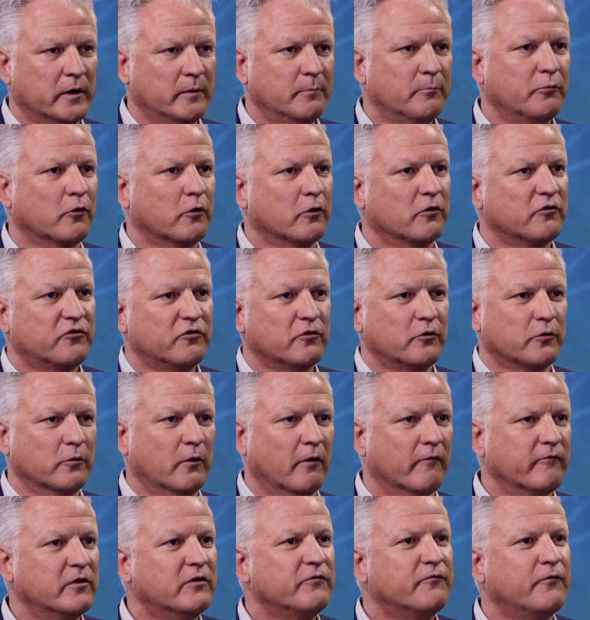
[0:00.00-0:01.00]
in person or
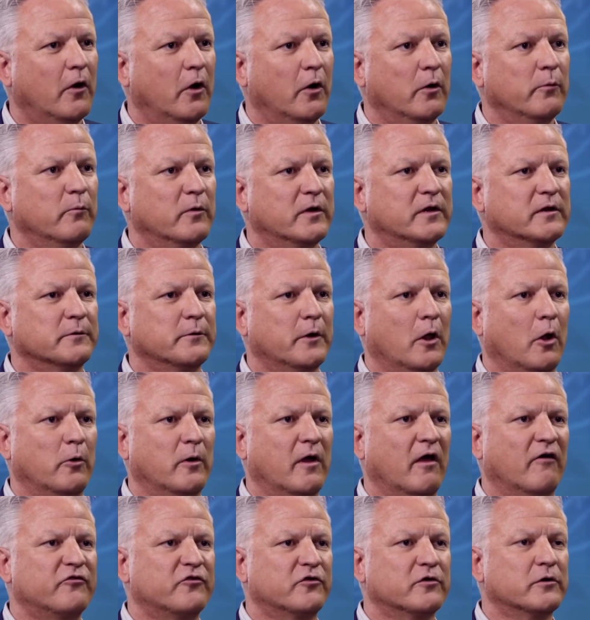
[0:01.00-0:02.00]
over the phone with a loan
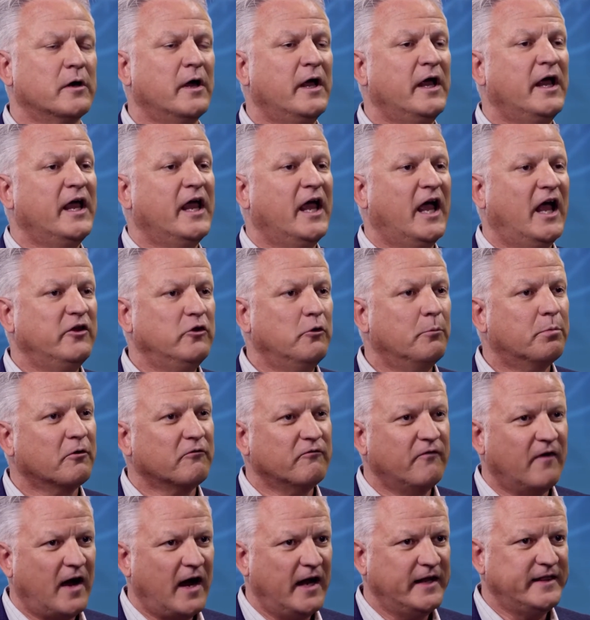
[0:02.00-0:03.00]
officer, and you
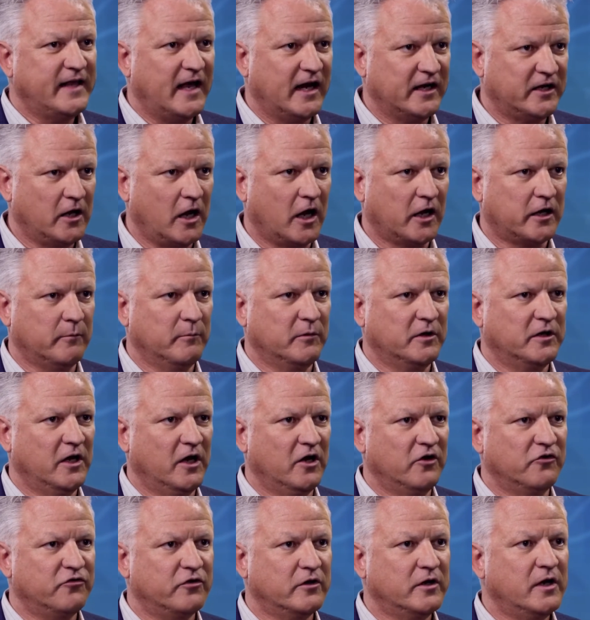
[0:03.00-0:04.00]
provide that
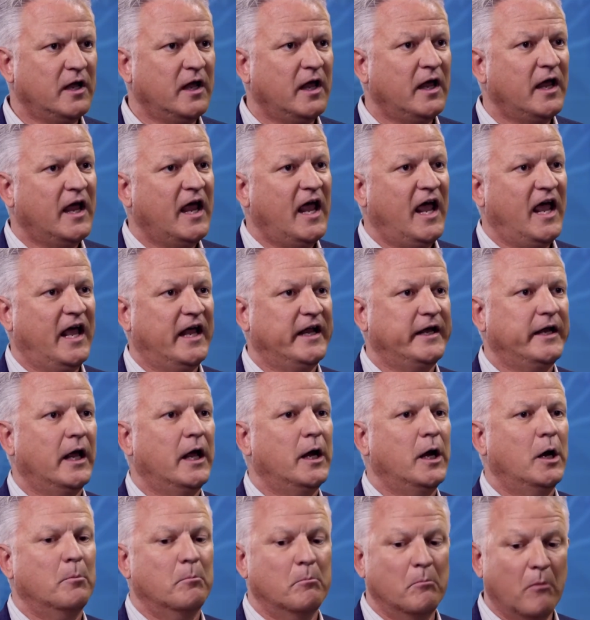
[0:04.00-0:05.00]
documentation. And
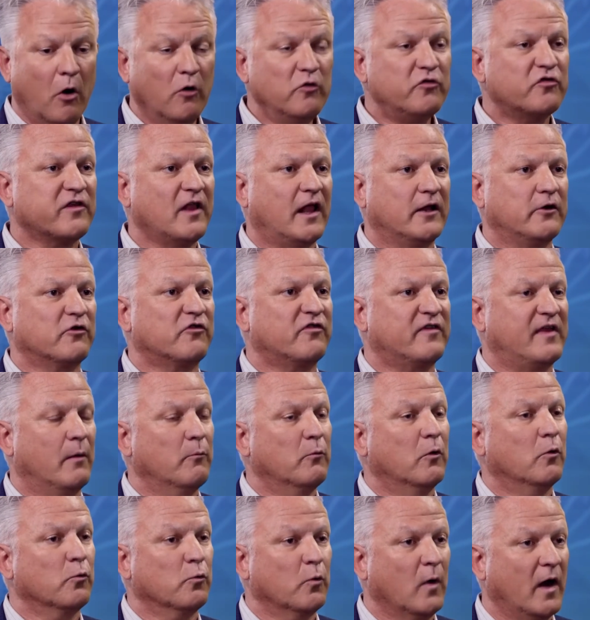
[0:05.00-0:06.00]
most lenders then
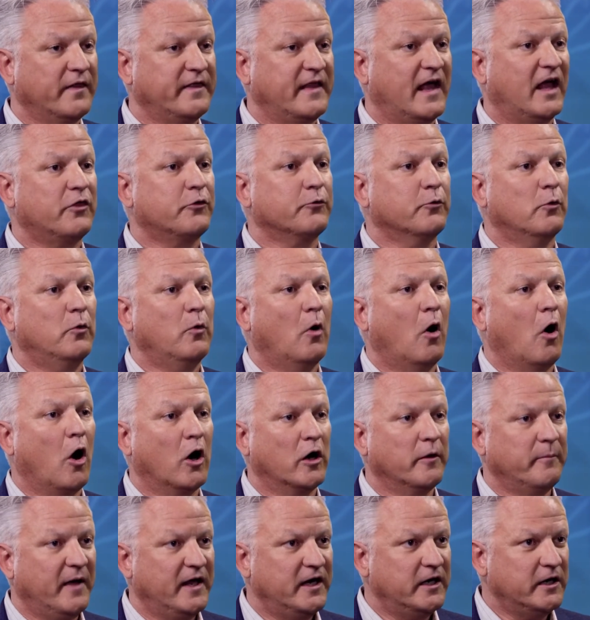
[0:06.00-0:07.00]
will run that through
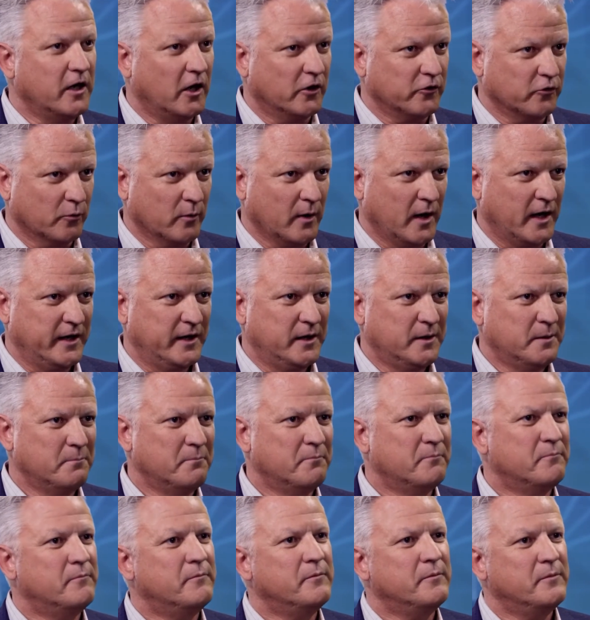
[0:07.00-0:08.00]
automated underwriting.
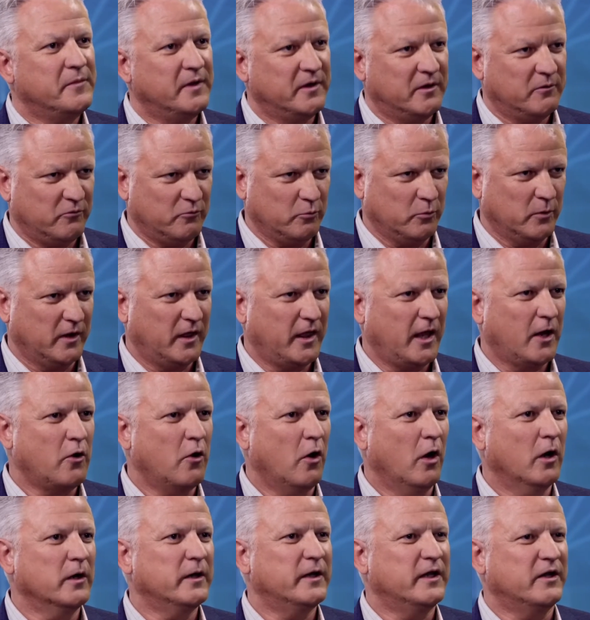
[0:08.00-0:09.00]
That's what they
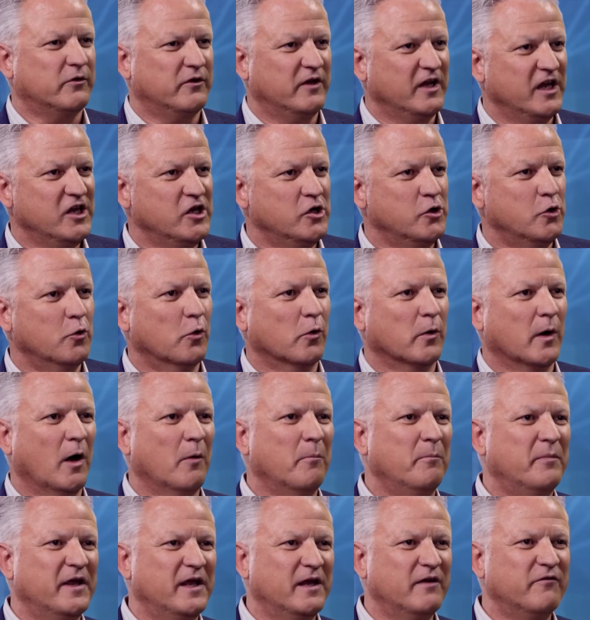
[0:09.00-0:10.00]
call it, DU or
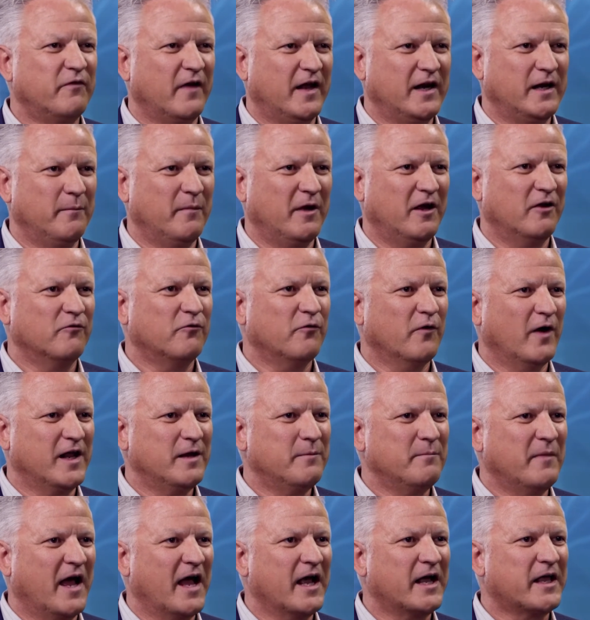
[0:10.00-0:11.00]
LP, Fannie Mae and Freddie
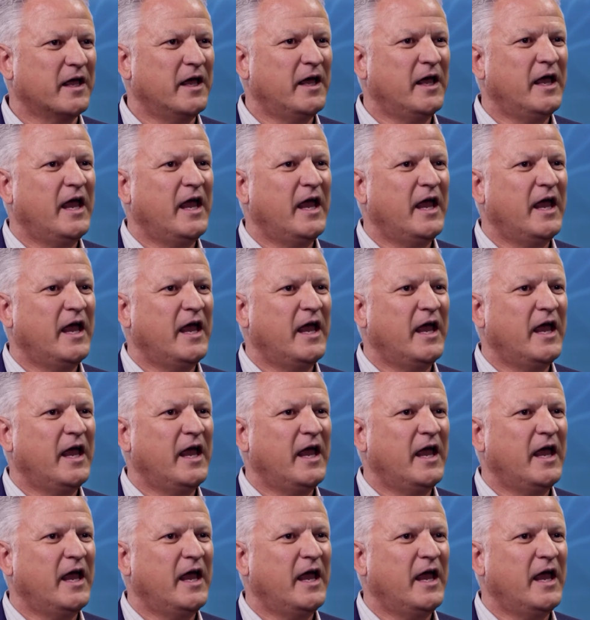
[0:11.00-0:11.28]
Mac,